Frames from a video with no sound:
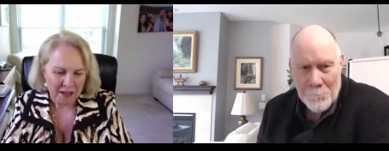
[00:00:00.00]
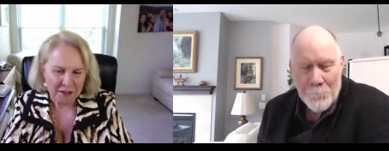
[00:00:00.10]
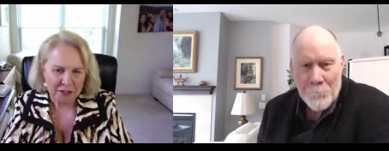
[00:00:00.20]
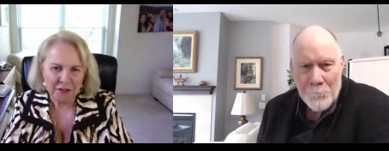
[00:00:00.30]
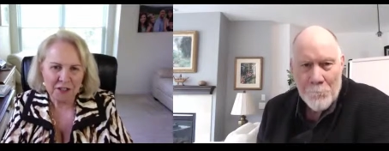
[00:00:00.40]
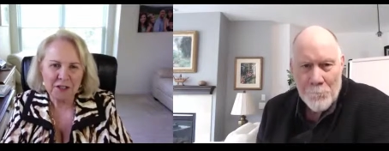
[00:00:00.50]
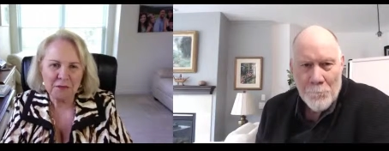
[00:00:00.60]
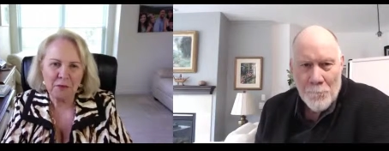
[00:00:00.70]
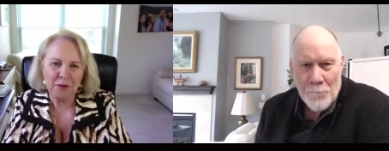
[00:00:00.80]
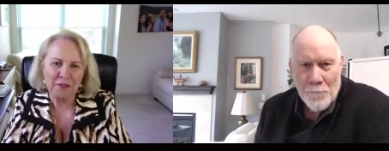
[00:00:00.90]
Speaker 1: really
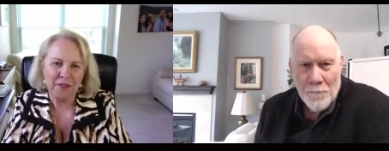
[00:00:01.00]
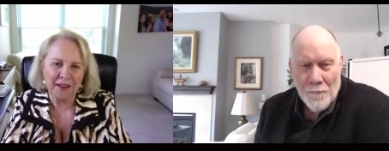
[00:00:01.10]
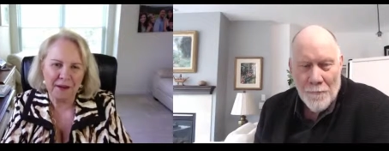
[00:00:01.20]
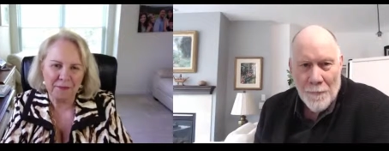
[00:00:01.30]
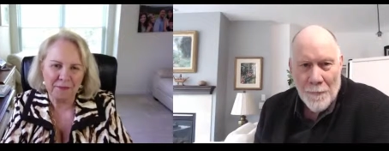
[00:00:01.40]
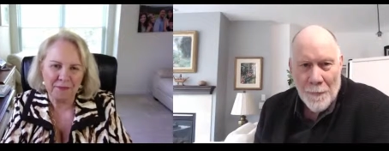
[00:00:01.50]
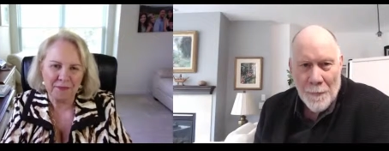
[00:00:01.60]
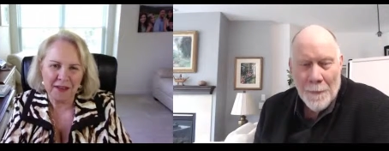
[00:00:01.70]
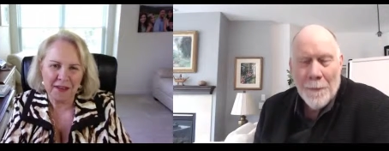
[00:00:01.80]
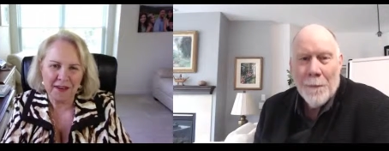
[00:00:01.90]
support them
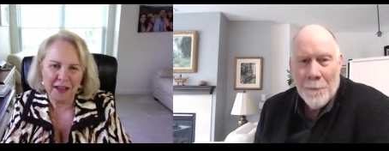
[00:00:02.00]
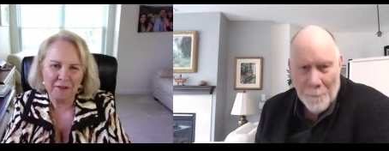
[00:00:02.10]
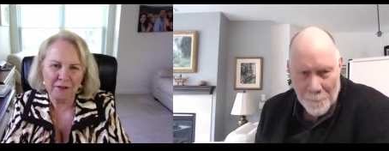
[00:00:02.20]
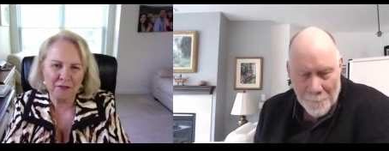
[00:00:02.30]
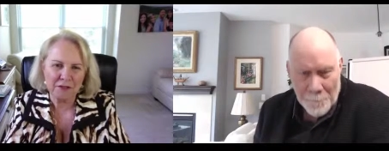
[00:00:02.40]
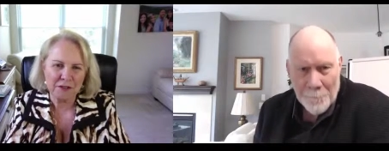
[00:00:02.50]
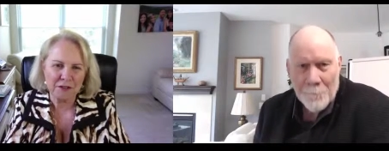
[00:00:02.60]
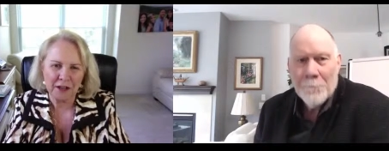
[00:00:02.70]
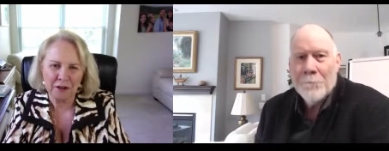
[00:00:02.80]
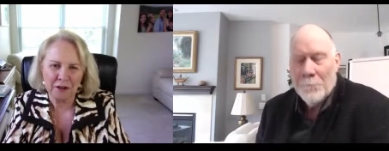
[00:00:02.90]
in having physical
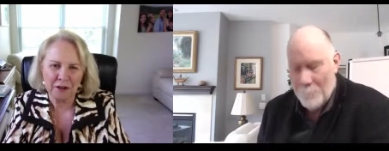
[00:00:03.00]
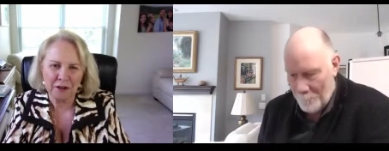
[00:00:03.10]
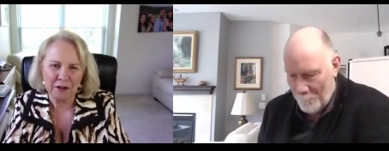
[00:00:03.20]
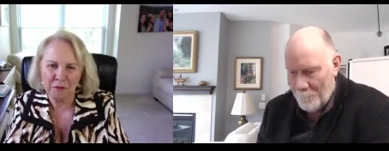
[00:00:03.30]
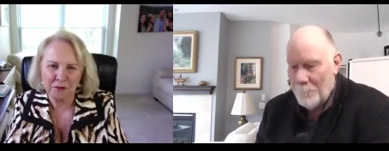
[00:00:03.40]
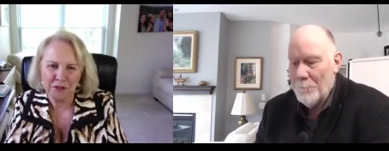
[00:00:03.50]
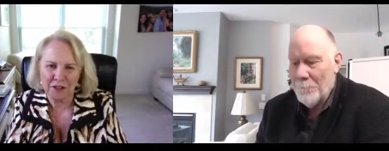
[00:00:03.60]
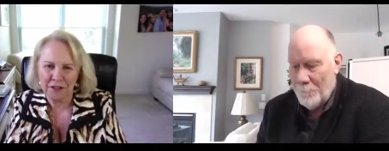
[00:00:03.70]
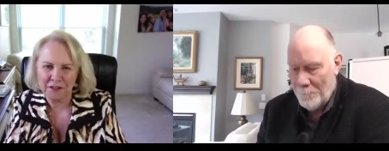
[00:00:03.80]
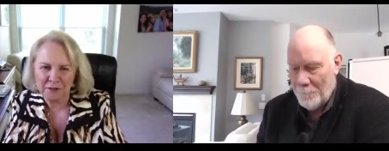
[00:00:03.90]
health, emotional
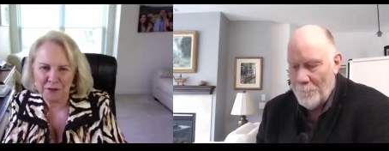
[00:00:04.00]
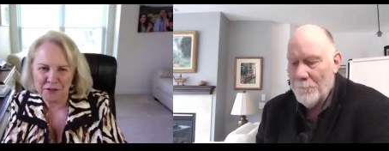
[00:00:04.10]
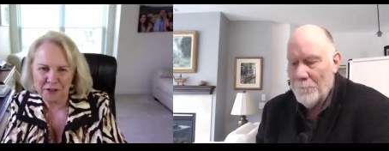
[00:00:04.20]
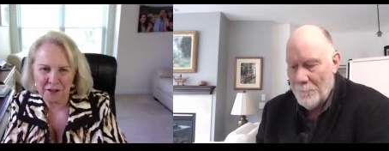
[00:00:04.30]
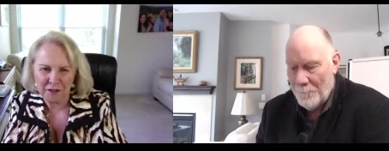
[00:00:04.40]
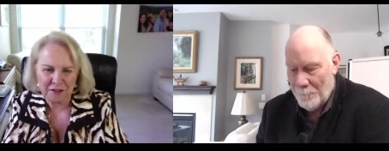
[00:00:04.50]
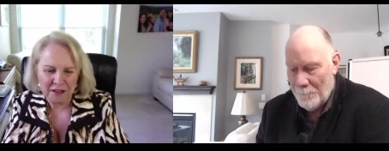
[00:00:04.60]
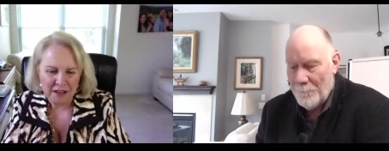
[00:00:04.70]
health, spiritual health,